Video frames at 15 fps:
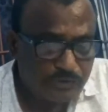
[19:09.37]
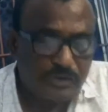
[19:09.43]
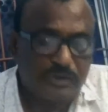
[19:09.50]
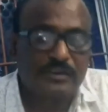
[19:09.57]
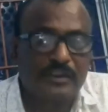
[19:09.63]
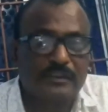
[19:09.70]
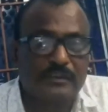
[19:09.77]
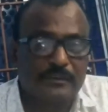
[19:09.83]
his
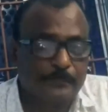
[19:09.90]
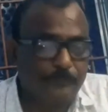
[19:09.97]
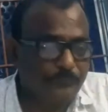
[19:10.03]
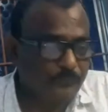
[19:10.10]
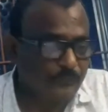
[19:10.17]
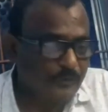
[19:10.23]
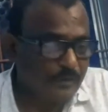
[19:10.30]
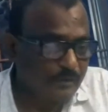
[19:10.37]
death.
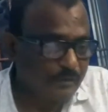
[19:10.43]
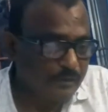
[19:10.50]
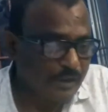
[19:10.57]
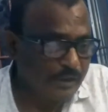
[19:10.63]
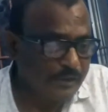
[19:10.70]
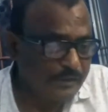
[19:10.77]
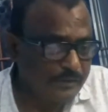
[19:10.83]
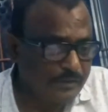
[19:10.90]
That
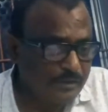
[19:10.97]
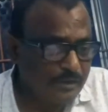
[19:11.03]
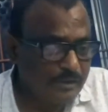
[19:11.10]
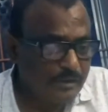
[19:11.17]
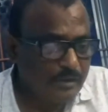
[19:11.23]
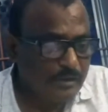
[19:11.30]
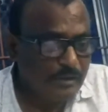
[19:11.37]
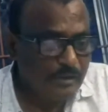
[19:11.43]
is,